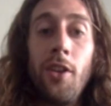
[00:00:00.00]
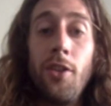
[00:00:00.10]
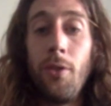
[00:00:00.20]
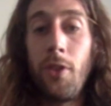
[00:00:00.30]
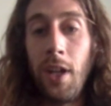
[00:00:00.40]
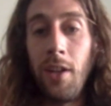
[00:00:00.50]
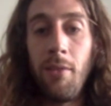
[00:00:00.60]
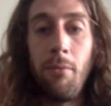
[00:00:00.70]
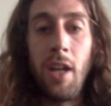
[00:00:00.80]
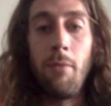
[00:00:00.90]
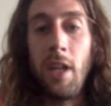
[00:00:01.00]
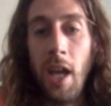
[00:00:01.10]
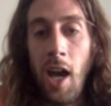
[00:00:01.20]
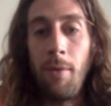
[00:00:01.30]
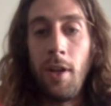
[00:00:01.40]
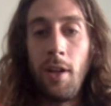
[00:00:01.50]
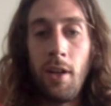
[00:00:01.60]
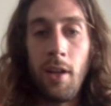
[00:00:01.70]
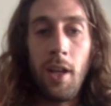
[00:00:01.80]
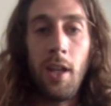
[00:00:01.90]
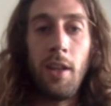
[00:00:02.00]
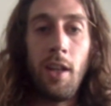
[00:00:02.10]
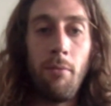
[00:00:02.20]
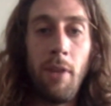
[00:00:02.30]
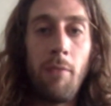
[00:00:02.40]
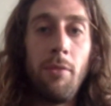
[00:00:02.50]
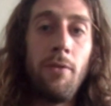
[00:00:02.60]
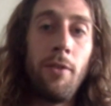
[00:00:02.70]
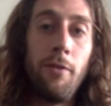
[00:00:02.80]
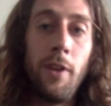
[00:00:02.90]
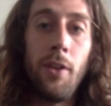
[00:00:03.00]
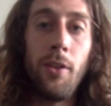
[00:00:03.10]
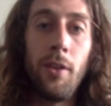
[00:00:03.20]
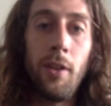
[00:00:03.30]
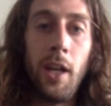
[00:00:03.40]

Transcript: do things that make me happy and that make me fulfilled.